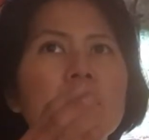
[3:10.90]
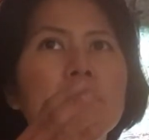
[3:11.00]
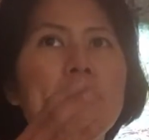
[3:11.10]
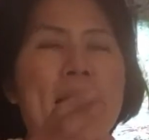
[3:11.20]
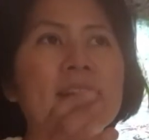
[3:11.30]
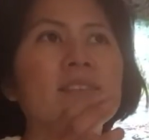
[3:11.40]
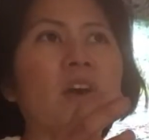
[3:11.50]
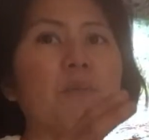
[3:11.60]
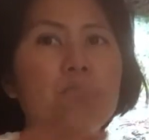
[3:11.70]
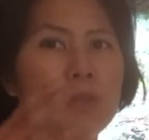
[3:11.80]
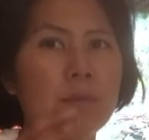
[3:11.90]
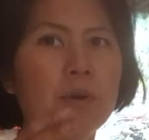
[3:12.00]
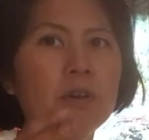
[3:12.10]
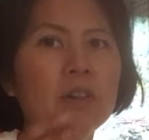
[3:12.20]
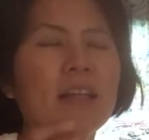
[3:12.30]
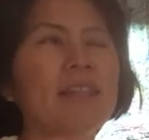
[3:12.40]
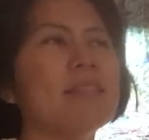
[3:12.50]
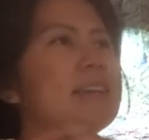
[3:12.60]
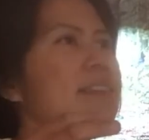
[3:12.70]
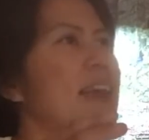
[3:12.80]
bags are breathable.
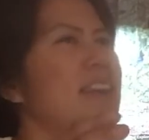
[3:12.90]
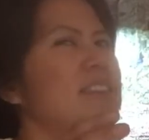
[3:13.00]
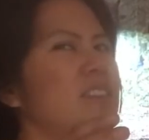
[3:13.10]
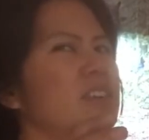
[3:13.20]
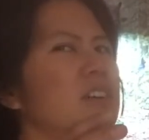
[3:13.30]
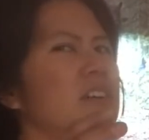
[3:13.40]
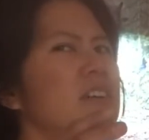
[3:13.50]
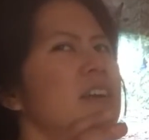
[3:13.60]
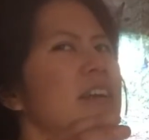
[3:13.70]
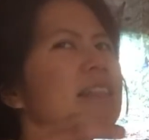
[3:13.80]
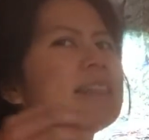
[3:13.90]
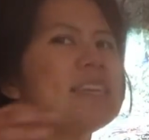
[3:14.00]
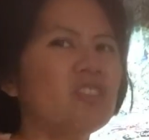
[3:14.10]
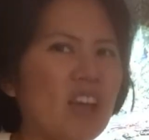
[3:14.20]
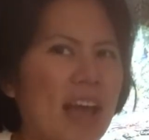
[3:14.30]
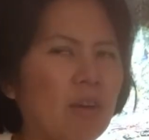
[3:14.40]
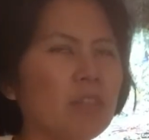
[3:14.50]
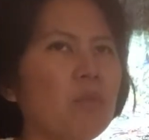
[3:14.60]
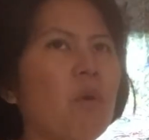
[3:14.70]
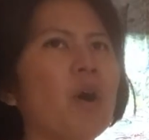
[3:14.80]
They tend to leach out
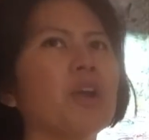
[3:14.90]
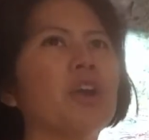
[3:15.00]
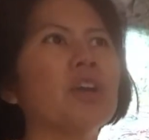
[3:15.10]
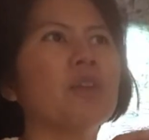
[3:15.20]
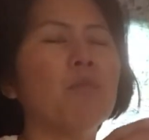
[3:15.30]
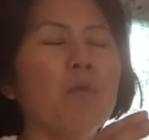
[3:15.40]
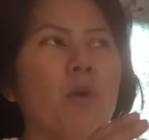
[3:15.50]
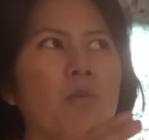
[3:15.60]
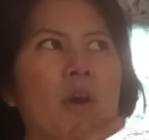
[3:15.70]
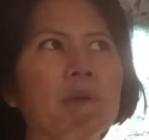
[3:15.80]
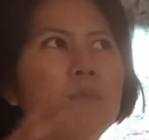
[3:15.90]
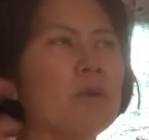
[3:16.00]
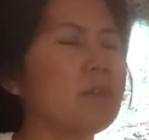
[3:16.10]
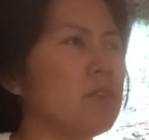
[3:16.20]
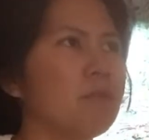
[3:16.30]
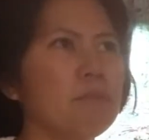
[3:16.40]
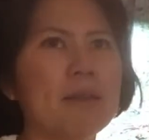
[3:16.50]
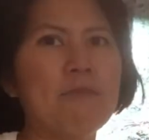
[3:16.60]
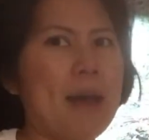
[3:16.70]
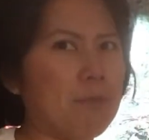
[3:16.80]
the water. The water
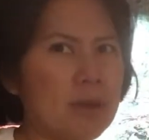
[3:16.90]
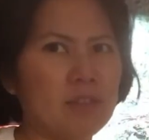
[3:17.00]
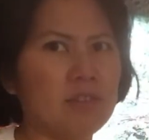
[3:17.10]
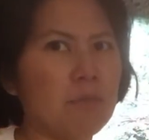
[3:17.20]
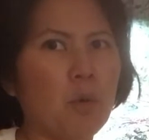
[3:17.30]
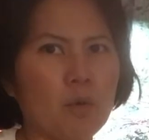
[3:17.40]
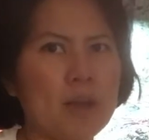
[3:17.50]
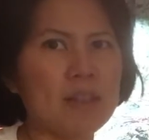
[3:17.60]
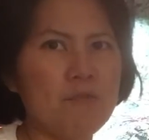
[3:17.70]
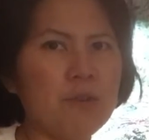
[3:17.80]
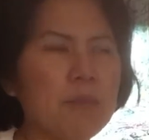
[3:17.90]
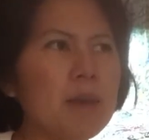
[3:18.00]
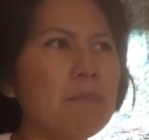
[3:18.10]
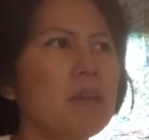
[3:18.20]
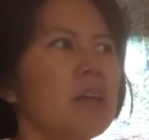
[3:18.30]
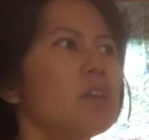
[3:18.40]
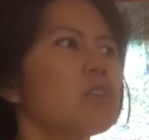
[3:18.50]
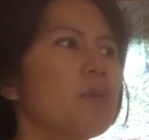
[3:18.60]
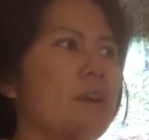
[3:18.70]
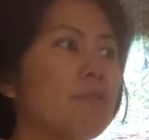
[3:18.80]
evaporates more quickly from them.
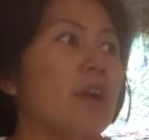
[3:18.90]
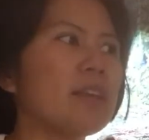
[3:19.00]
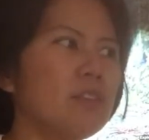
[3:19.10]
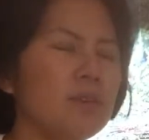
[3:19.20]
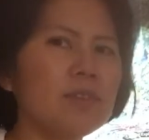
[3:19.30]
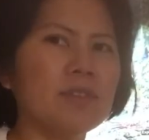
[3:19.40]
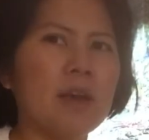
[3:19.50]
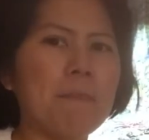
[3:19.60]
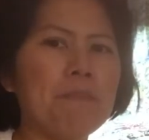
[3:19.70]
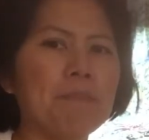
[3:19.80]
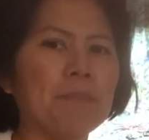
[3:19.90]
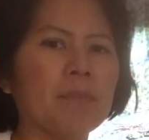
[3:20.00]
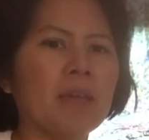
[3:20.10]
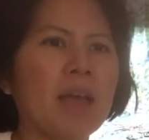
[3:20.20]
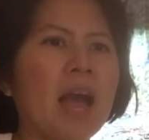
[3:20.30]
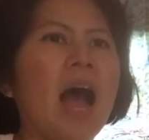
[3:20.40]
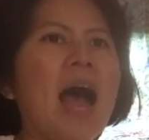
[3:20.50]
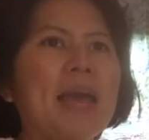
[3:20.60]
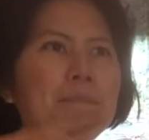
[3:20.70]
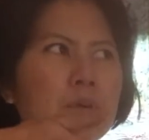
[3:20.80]
So if ever I use them,
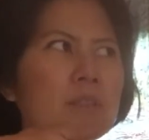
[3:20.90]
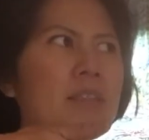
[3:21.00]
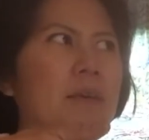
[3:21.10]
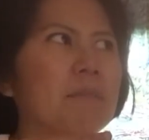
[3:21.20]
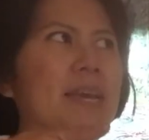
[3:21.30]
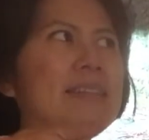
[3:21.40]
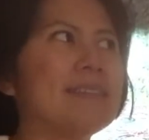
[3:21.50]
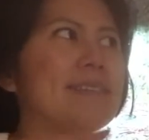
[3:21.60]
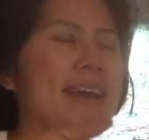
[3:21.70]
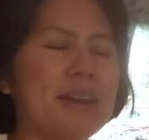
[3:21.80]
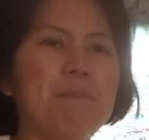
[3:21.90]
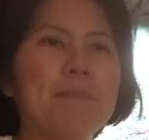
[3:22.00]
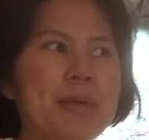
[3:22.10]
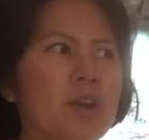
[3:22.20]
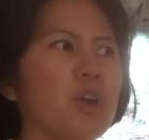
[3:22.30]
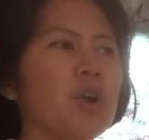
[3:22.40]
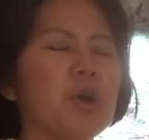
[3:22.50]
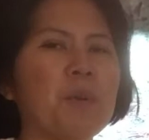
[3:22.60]
I put them inside a bigger